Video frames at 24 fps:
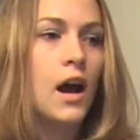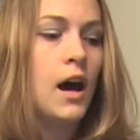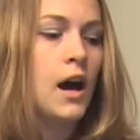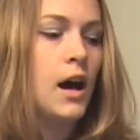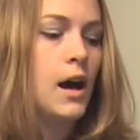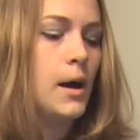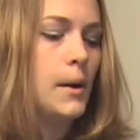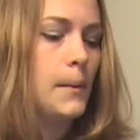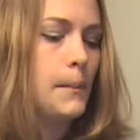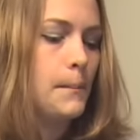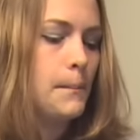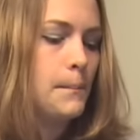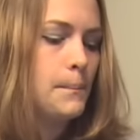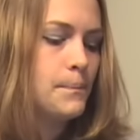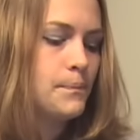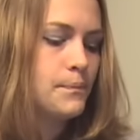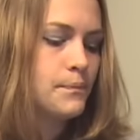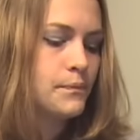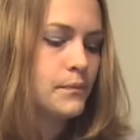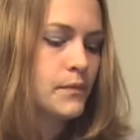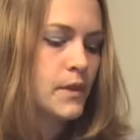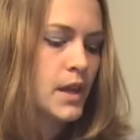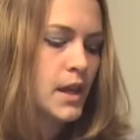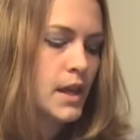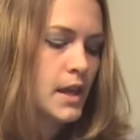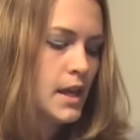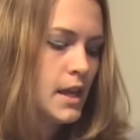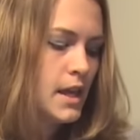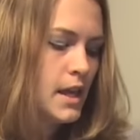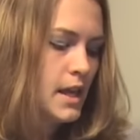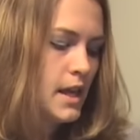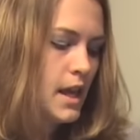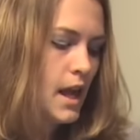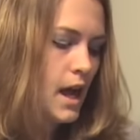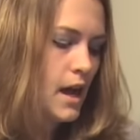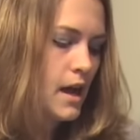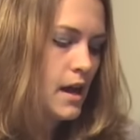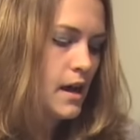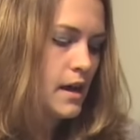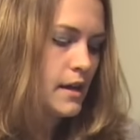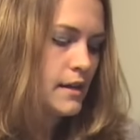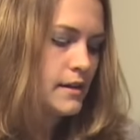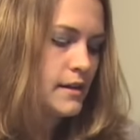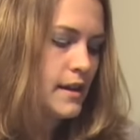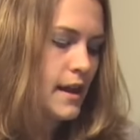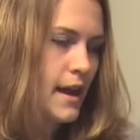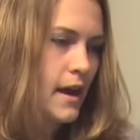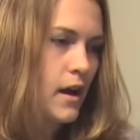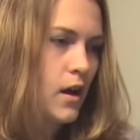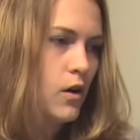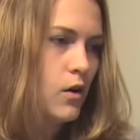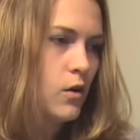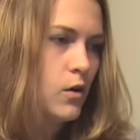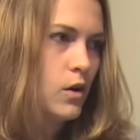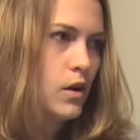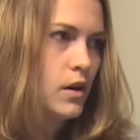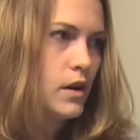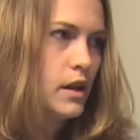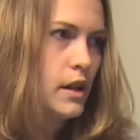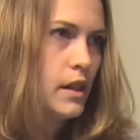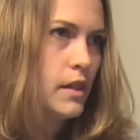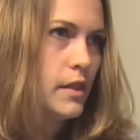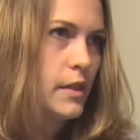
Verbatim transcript: Um, now,